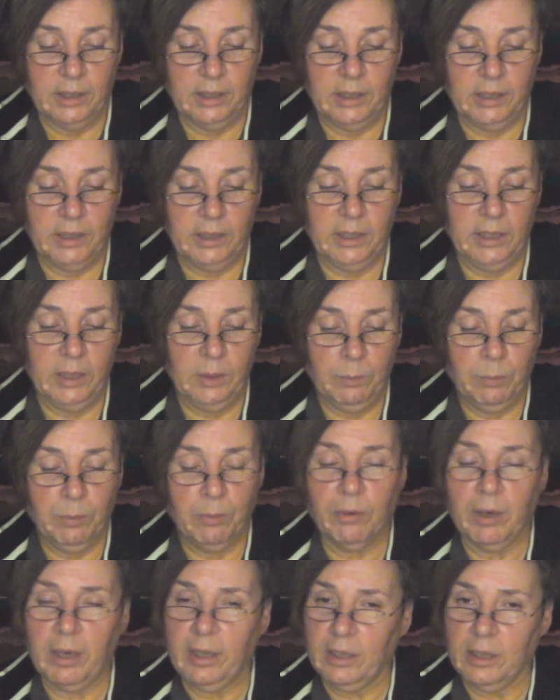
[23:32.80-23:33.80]
Eat,
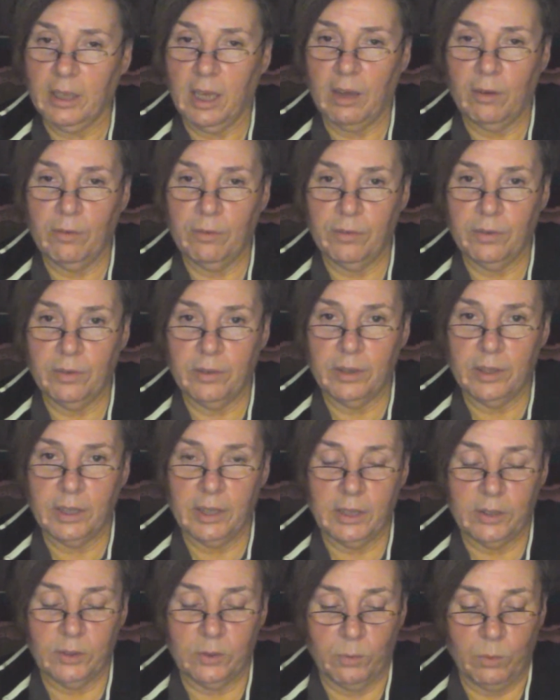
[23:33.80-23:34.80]
Pray, Love
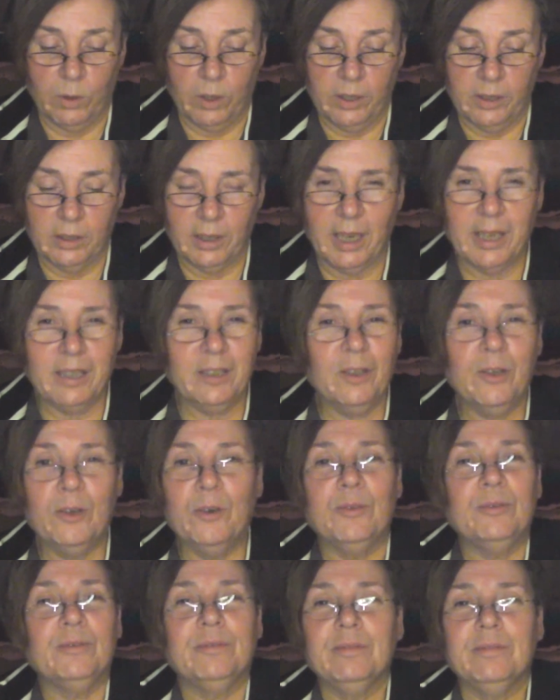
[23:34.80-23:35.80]
is one. I know.
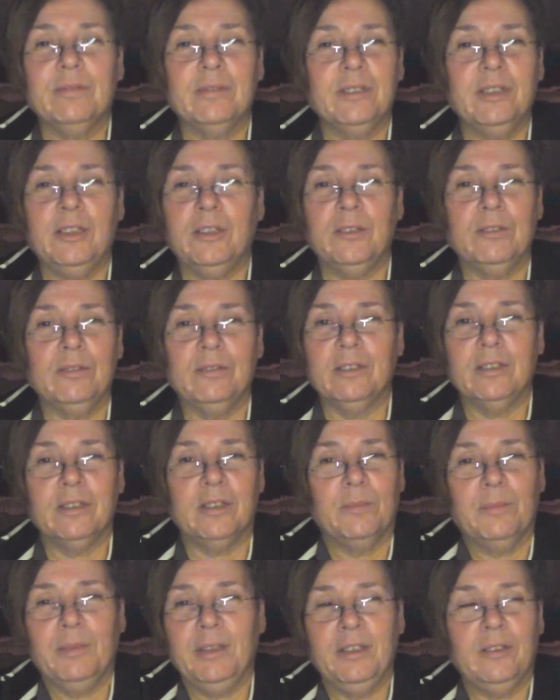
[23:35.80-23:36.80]
You don't look
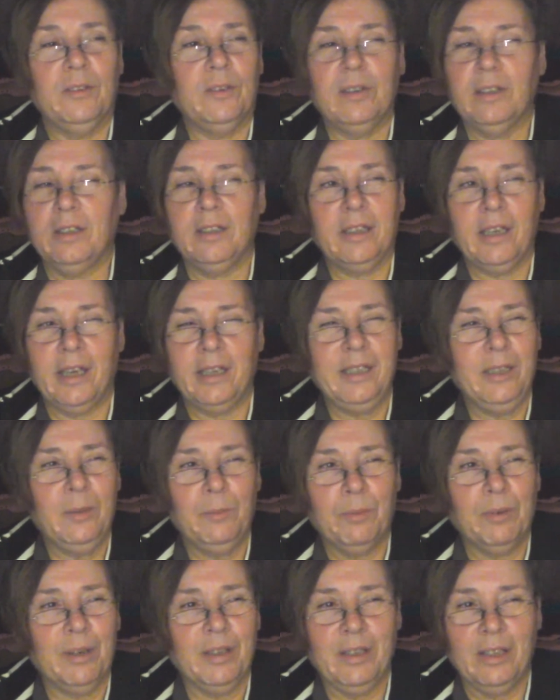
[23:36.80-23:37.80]
at me and you think, Eat,
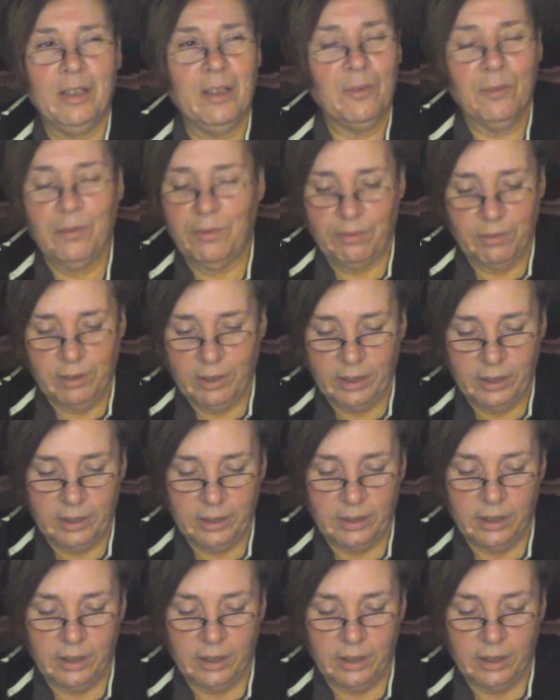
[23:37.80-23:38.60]
Pray, Love? Really?